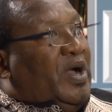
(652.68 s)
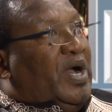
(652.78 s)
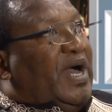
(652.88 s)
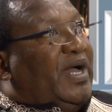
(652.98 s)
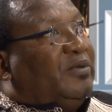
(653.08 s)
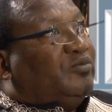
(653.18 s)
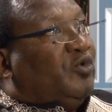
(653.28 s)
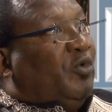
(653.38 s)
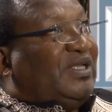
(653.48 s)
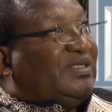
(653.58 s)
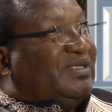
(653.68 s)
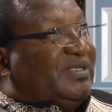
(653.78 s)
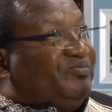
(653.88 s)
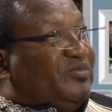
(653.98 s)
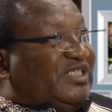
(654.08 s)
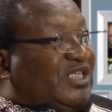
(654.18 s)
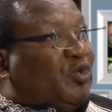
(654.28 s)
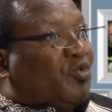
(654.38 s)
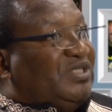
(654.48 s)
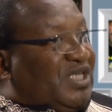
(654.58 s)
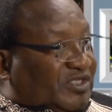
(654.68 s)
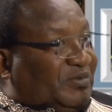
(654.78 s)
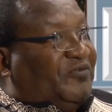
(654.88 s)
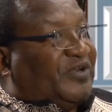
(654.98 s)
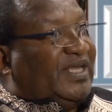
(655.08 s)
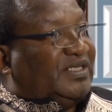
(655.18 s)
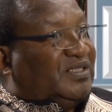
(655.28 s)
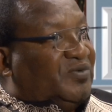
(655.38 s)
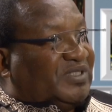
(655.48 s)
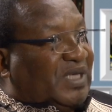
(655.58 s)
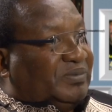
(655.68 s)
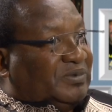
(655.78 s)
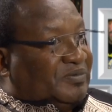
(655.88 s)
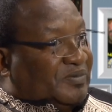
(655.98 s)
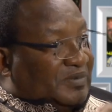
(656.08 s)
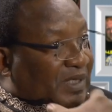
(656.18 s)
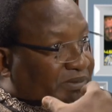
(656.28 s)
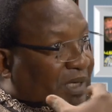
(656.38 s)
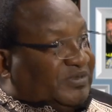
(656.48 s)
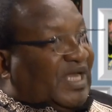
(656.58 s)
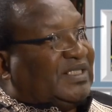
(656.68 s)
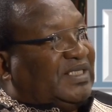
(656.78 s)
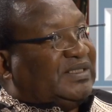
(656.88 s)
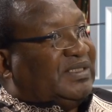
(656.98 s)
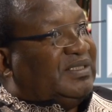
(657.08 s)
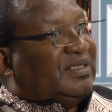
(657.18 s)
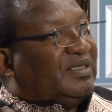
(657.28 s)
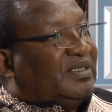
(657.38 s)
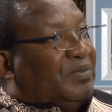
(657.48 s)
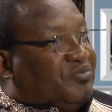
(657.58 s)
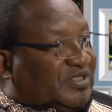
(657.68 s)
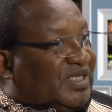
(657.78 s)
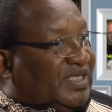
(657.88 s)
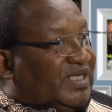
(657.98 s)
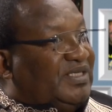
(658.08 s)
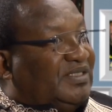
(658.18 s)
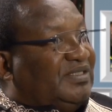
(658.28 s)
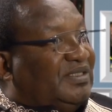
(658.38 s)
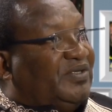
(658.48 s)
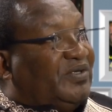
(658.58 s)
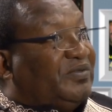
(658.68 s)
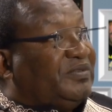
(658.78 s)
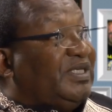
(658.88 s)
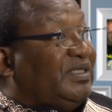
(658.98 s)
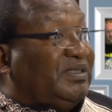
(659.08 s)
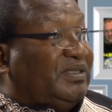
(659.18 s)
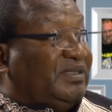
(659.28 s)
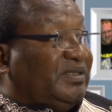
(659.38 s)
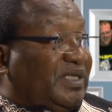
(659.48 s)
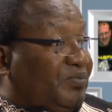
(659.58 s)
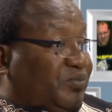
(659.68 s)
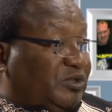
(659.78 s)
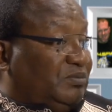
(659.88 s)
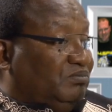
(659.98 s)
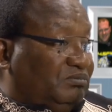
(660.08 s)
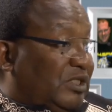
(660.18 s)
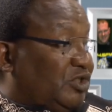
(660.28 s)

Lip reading: Well, Sizwe Kondile was my friend. He was abducted and brutally killed. You know, they